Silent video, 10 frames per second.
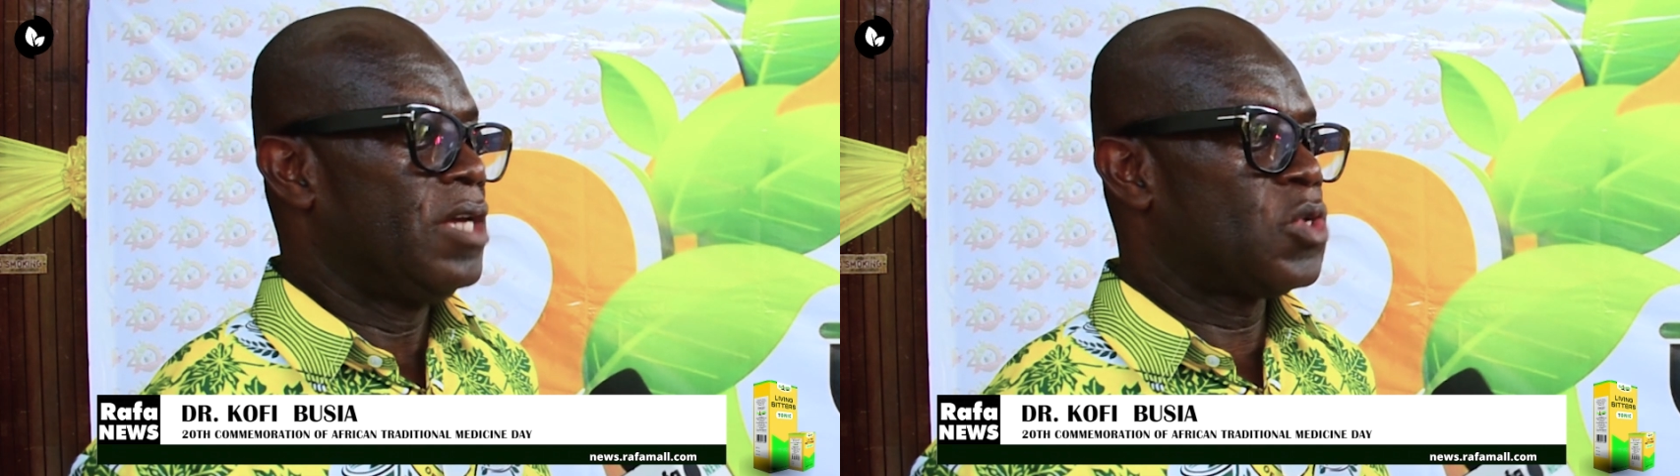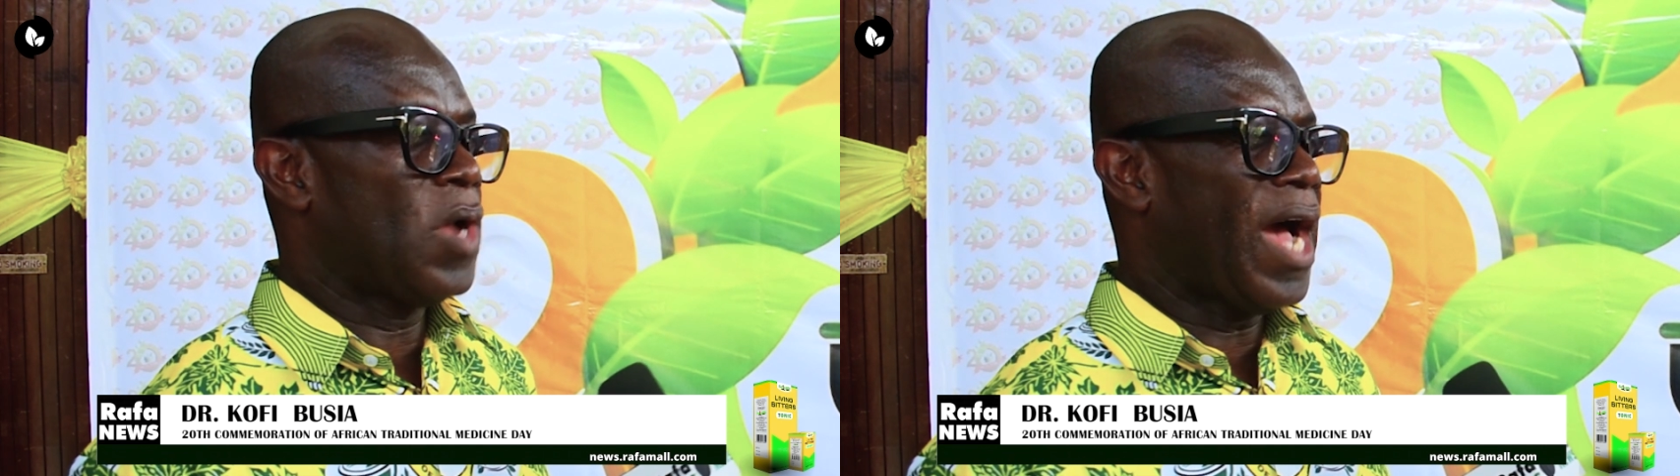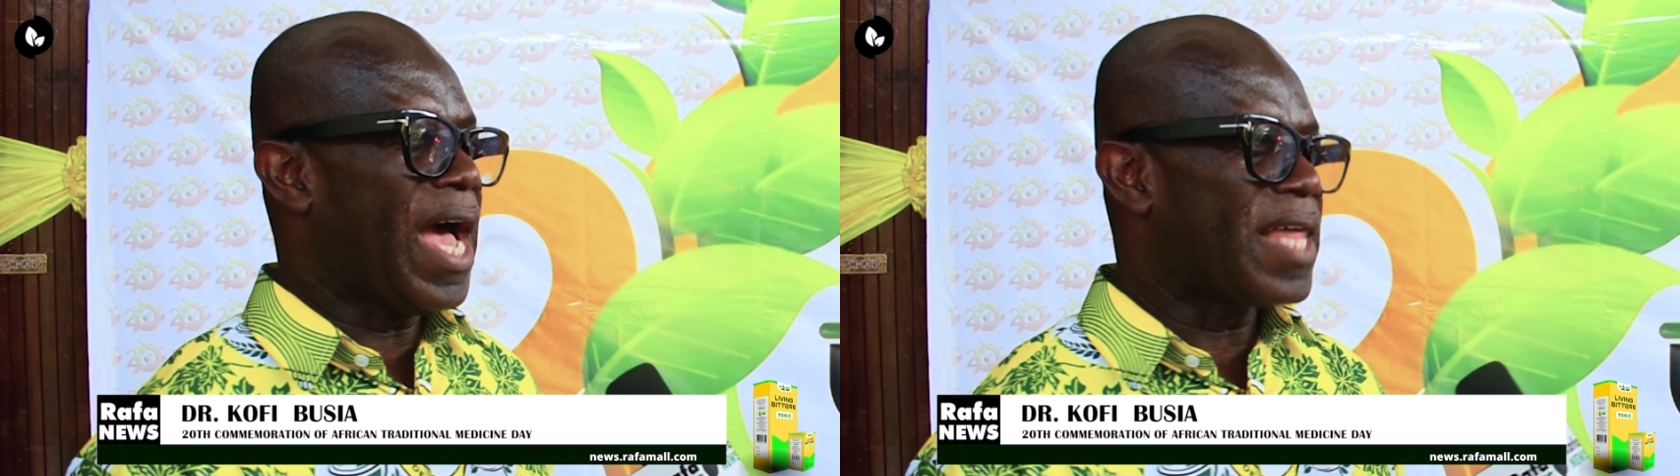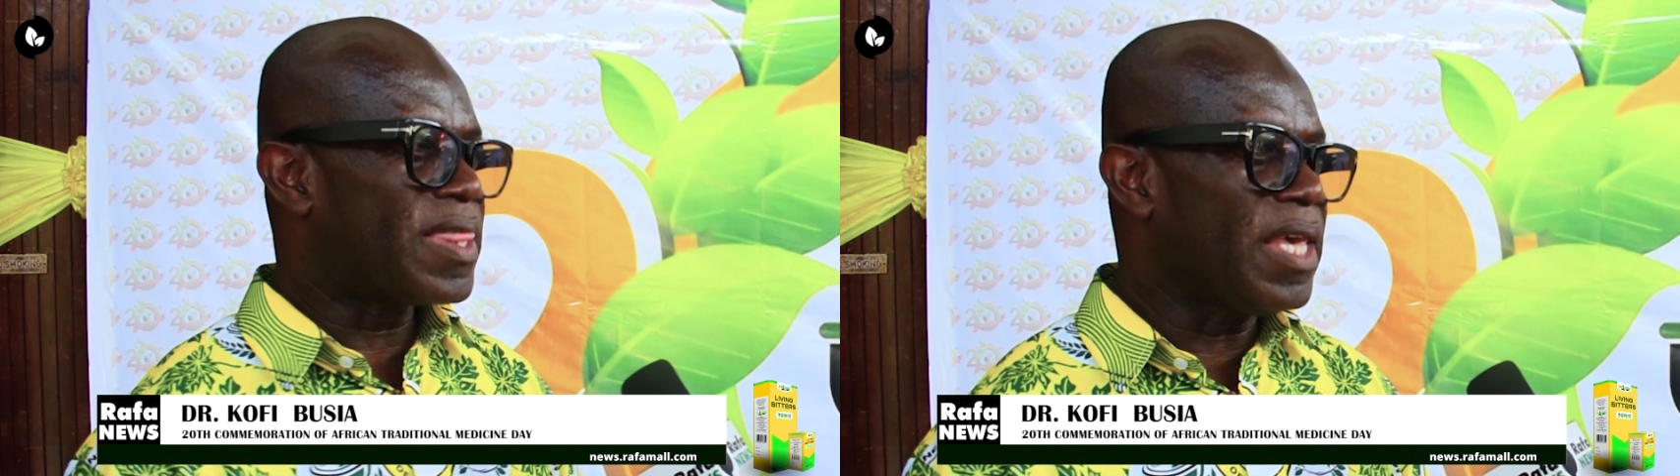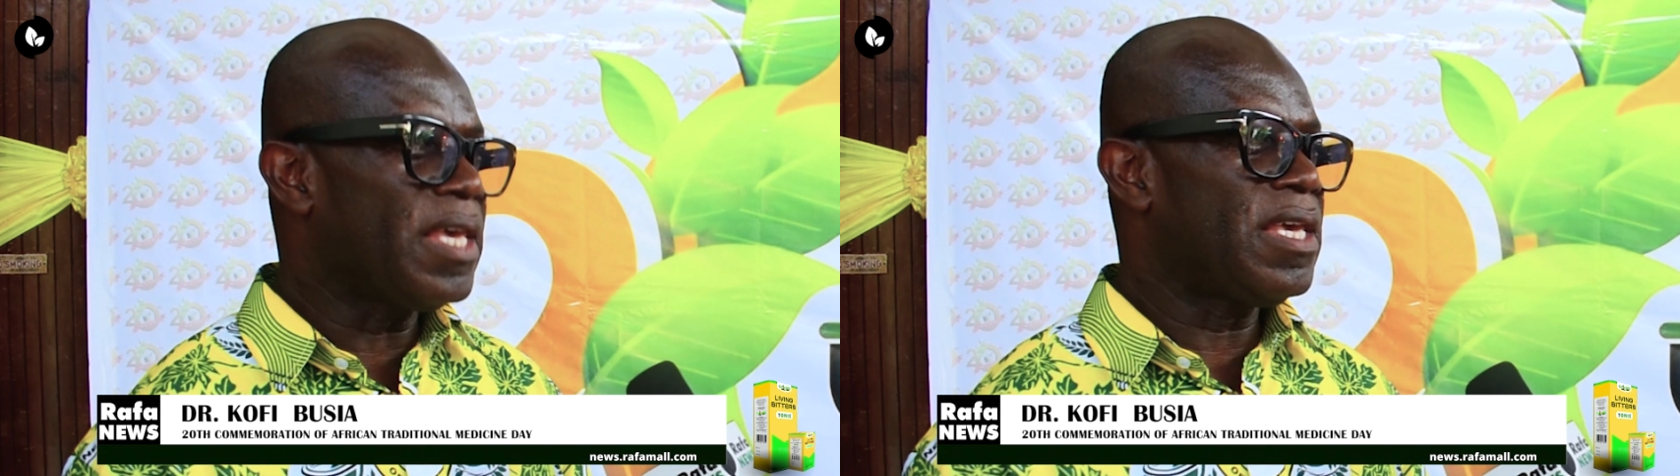So I
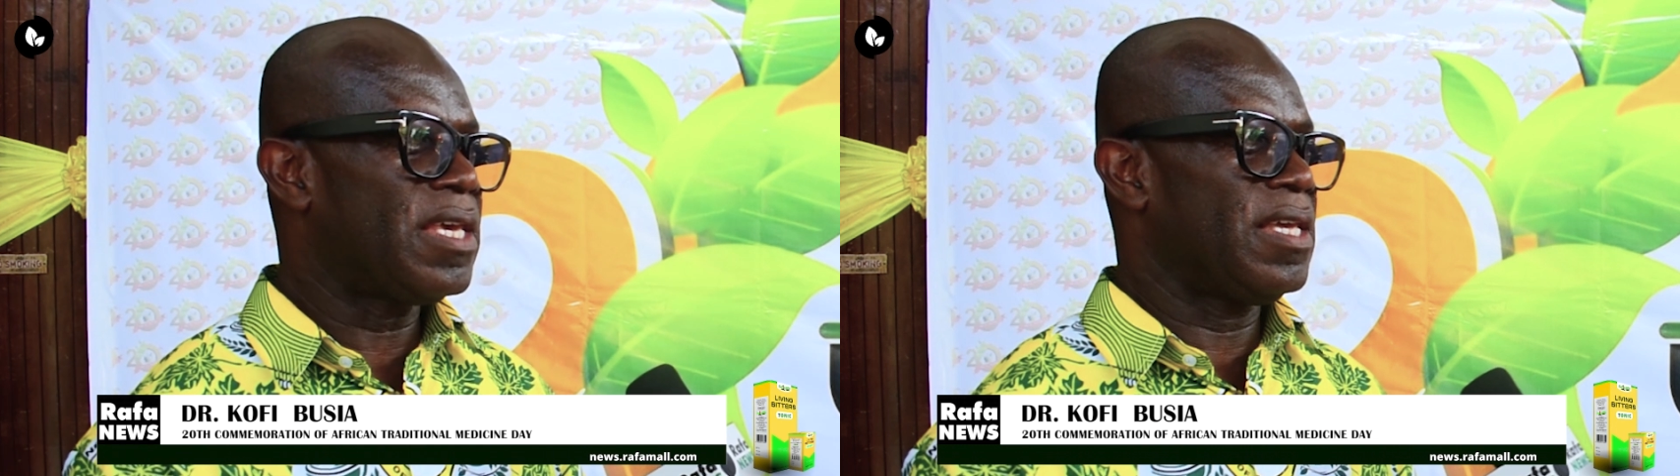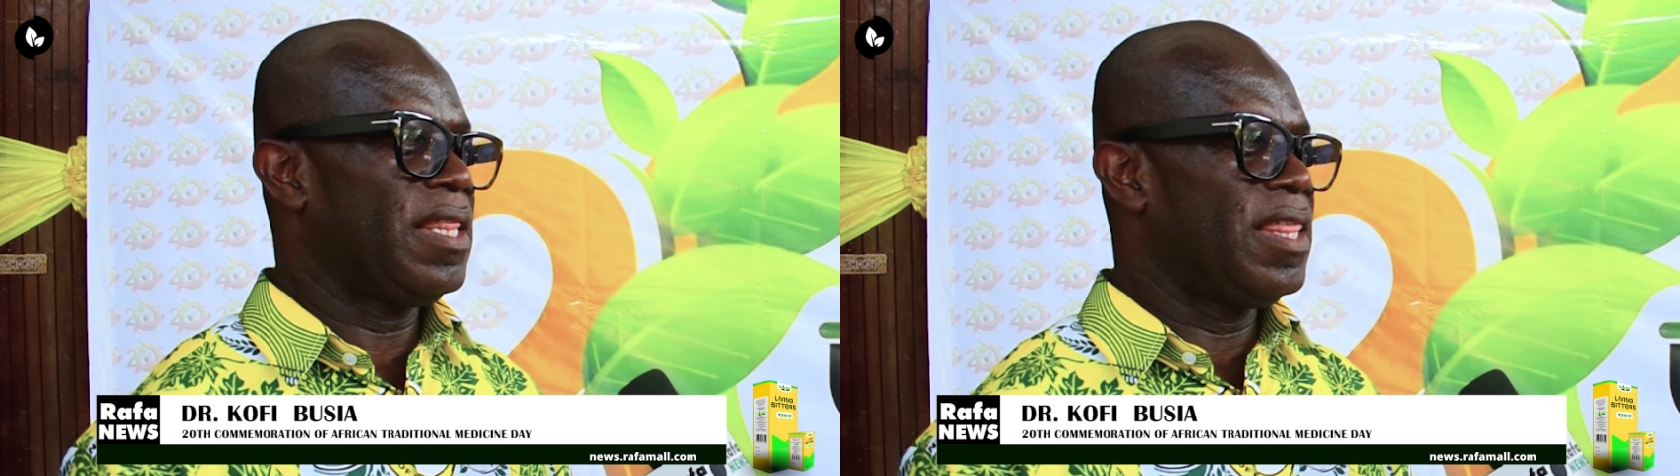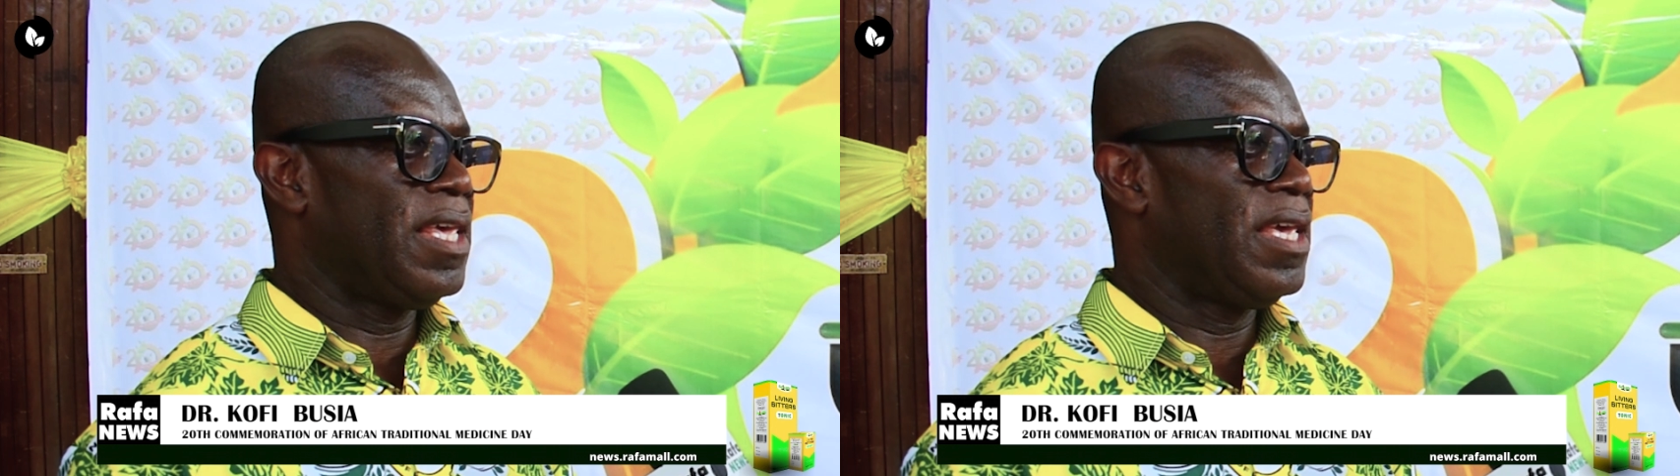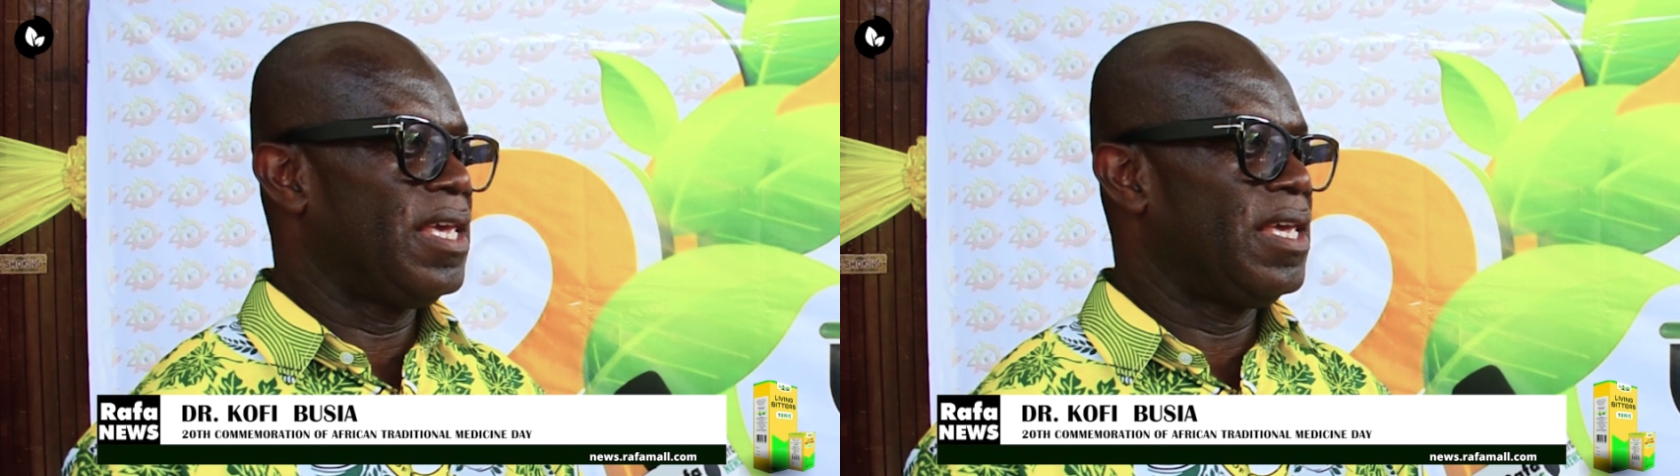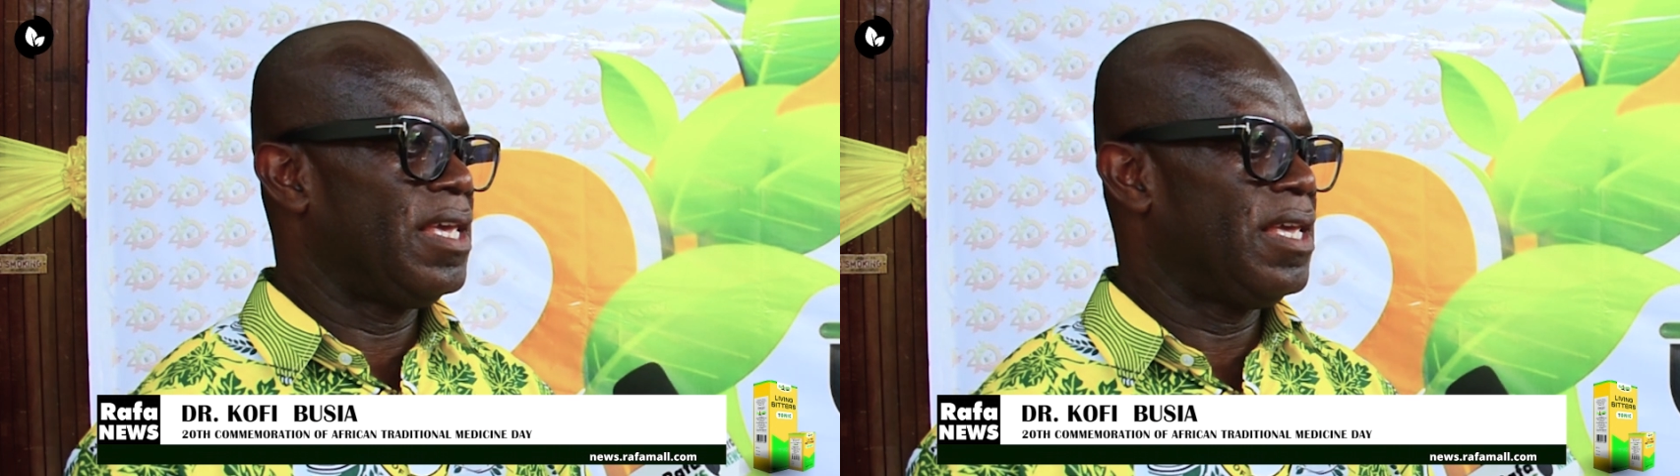think
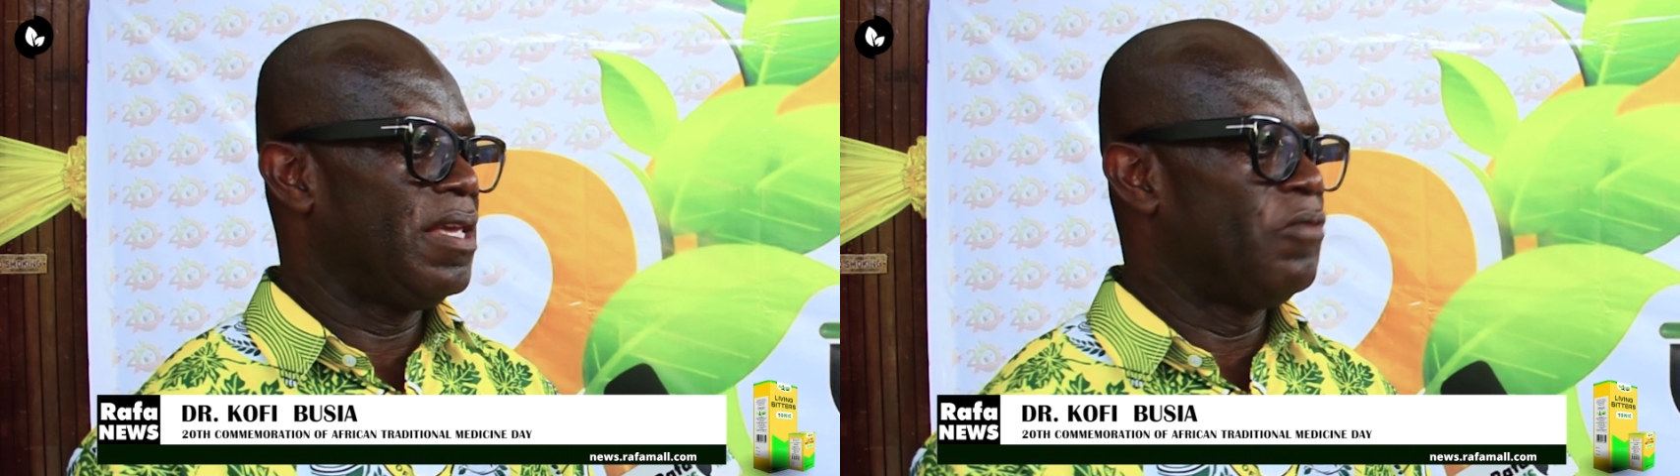the